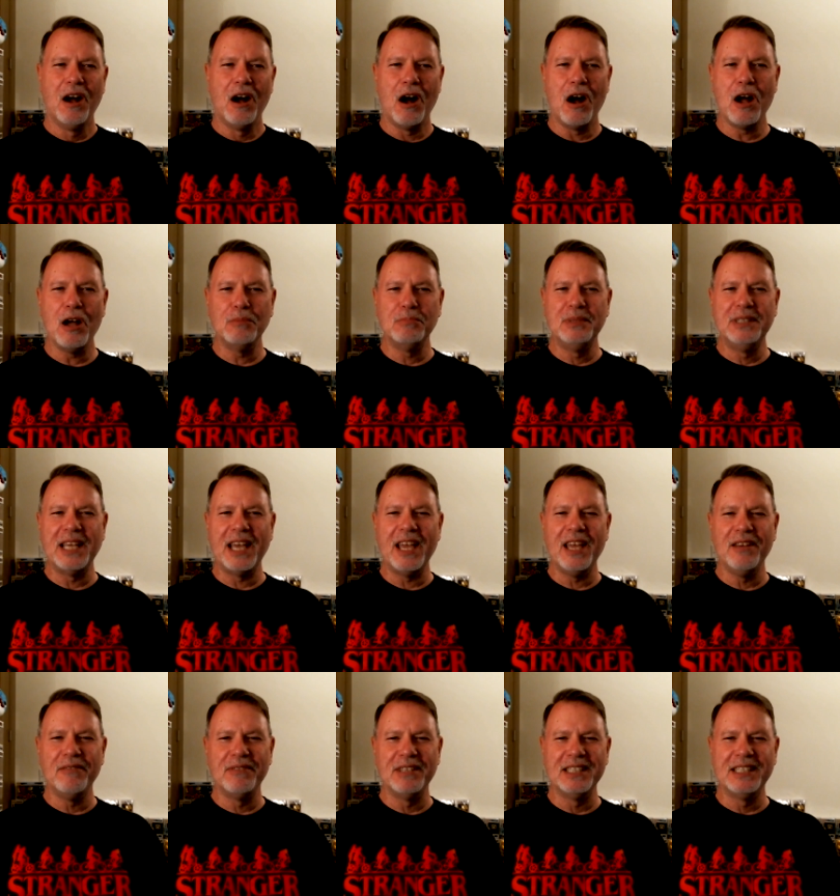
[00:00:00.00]
I'm
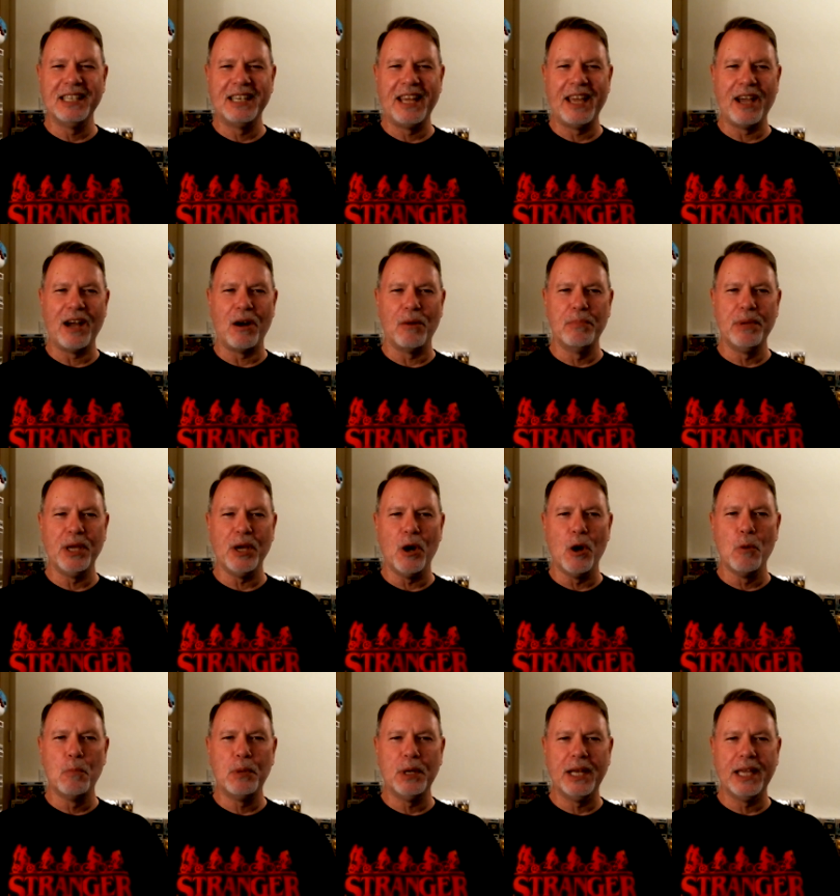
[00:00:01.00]
Dave and today I'll be
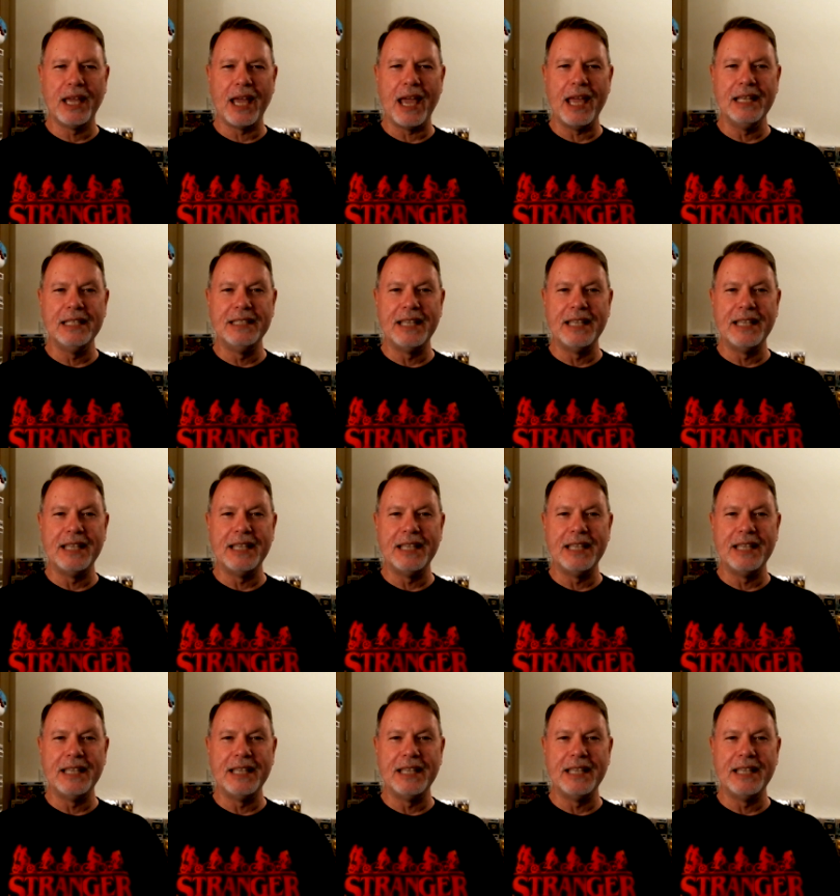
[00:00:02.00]
opening a